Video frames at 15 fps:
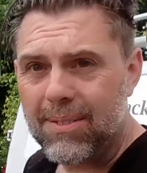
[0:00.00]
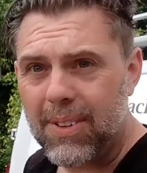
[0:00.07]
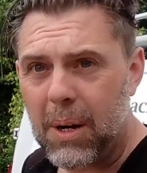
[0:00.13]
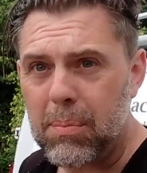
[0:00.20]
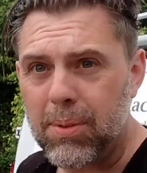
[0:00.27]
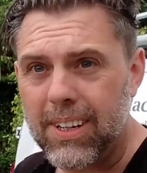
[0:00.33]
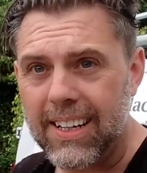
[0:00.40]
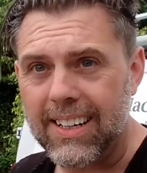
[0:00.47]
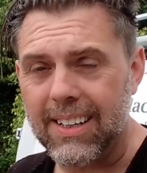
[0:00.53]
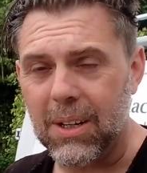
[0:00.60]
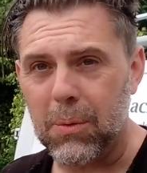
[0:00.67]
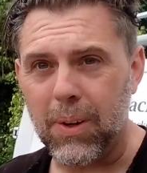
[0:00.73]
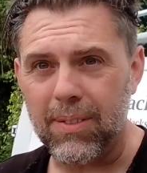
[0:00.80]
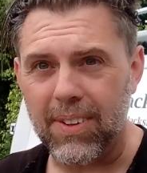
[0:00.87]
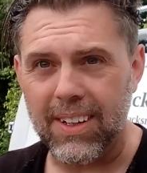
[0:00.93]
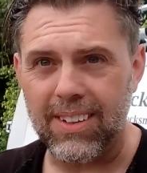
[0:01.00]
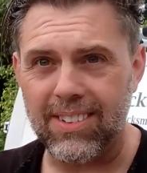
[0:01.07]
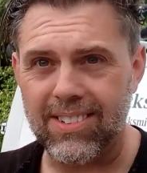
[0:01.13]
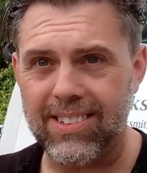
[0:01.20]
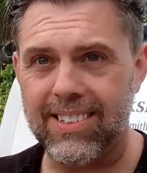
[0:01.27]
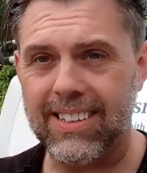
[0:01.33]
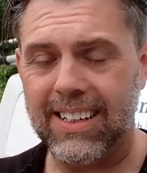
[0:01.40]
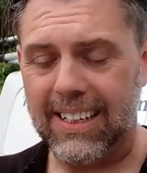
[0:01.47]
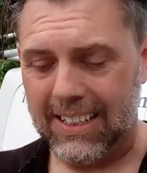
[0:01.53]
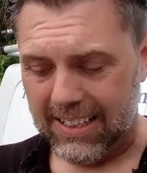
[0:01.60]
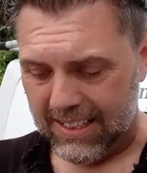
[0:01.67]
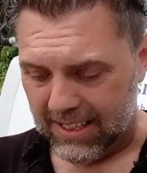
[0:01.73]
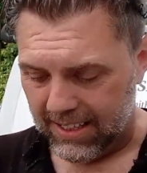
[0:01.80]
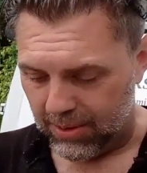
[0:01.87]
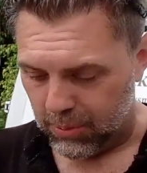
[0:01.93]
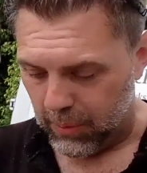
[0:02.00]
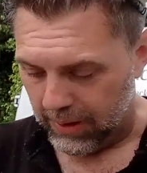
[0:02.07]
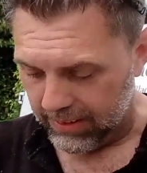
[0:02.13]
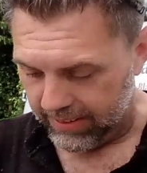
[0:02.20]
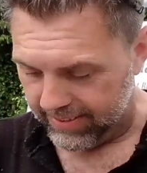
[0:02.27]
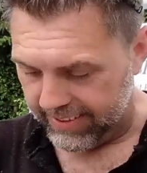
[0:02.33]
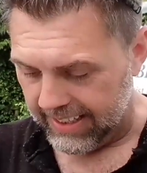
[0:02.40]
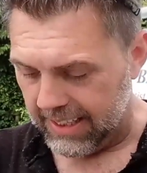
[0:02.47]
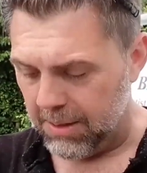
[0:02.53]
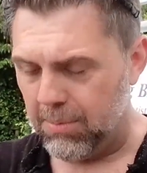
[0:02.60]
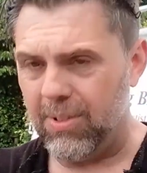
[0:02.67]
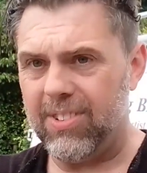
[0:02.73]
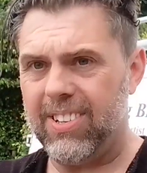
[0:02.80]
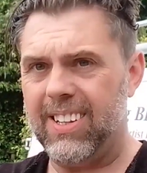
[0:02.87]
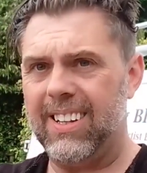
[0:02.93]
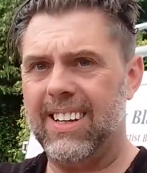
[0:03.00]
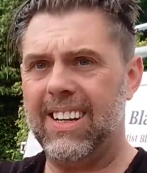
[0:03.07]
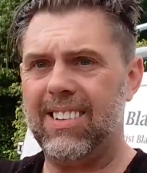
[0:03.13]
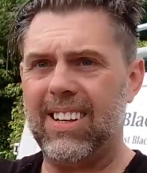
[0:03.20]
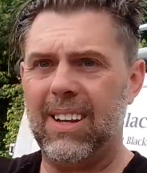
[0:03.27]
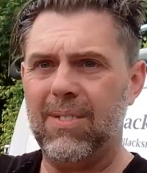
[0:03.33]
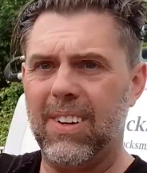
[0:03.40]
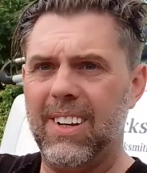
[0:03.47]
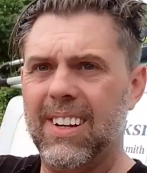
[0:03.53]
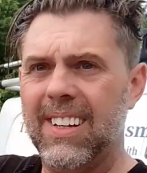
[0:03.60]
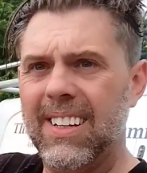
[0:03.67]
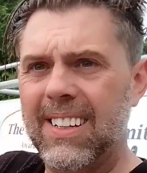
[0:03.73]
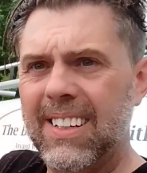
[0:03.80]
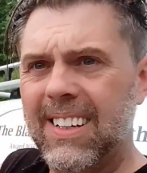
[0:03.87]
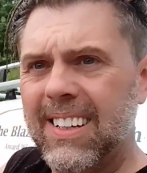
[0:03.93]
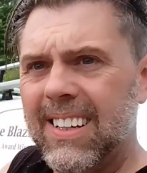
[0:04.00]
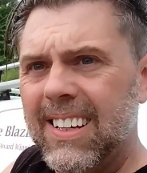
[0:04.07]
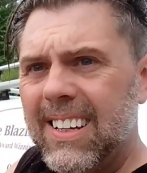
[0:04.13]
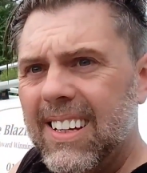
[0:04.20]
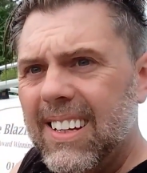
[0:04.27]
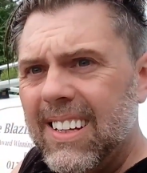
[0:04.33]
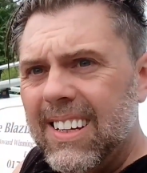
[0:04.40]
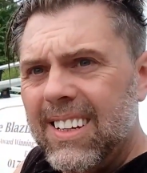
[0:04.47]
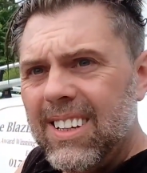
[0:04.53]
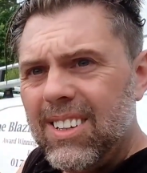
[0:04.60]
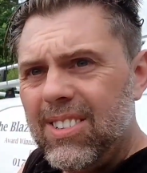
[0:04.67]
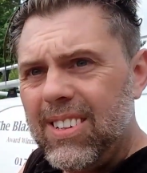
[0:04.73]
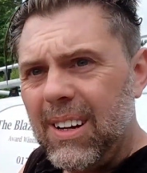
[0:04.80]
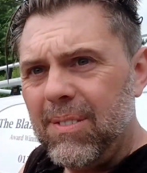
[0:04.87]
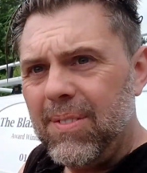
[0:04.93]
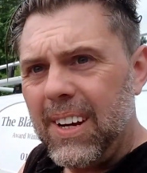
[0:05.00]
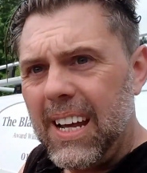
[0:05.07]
very particular with his weld seams. He's even chamfered